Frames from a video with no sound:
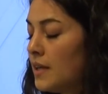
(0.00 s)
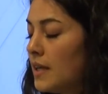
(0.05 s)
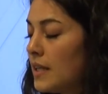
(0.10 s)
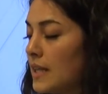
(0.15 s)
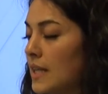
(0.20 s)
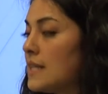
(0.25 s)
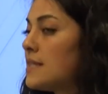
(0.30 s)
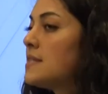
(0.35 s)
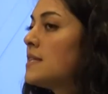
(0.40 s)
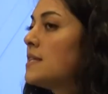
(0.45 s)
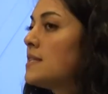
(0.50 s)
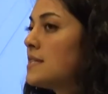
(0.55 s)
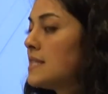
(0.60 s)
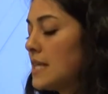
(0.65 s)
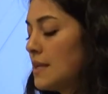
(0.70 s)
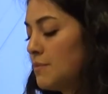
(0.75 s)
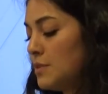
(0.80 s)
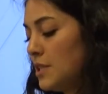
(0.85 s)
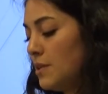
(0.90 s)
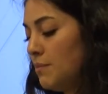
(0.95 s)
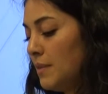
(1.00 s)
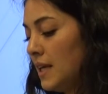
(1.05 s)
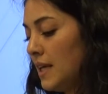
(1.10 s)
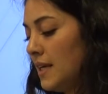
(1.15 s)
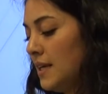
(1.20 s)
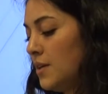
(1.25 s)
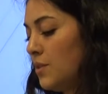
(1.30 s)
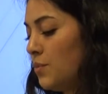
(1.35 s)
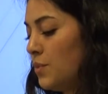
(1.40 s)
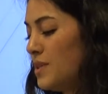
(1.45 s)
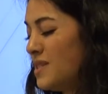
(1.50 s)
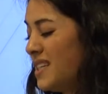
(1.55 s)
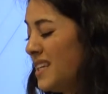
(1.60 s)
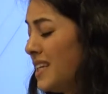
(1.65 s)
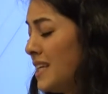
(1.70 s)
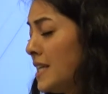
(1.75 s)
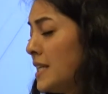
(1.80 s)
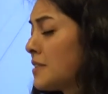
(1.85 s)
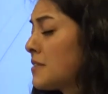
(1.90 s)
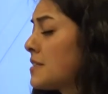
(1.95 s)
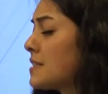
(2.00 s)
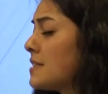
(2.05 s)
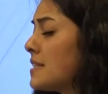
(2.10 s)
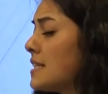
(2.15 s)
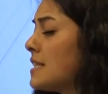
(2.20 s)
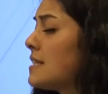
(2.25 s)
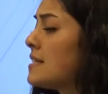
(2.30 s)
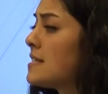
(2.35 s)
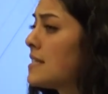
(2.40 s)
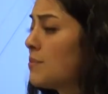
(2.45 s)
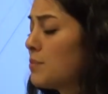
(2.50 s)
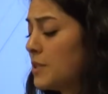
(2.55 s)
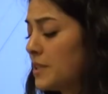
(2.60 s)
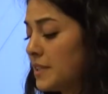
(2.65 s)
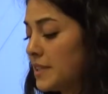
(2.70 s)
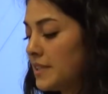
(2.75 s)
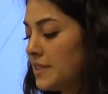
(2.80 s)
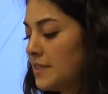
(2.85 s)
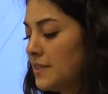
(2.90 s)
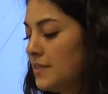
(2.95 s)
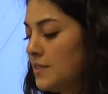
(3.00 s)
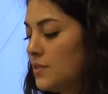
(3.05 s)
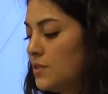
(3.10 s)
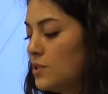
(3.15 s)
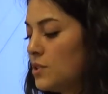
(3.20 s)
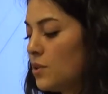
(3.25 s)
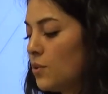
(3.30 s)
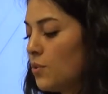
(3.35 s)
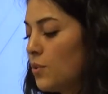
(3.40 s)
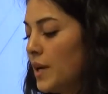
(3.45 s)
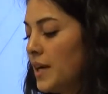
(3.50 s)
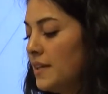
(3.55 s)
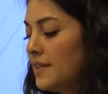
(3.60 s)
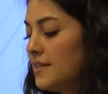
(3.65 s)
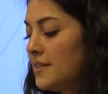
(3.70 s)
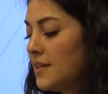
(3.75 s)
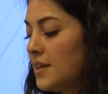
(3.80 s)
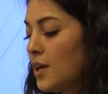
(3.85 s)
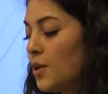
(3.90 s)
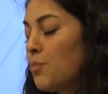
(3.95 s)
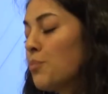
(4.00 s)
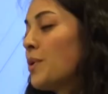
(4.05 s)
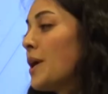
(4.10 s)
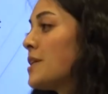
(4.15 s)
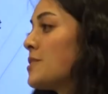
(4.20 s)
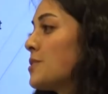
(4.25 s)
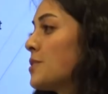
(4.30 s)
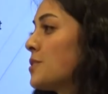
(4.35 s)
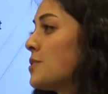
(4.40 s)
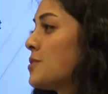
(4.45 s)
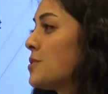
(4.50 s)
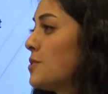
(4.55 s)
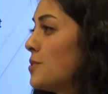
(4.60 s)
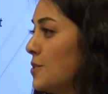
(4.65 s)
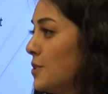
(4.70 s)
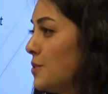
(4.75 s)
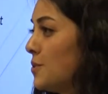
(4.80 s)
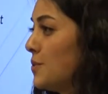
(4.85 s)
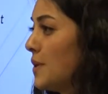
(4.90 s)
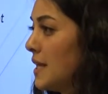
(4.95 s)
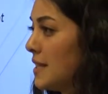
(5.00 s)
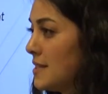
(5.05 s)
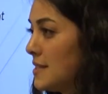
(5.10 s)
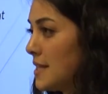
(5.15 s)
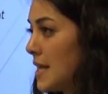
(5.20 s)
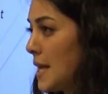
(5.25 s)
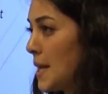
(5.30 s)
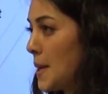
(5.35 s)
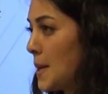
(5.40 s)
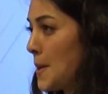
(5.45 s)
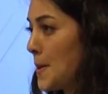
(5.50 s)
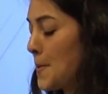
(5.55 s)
This, it seemed to me, was eerily similar to what oppressors do and say.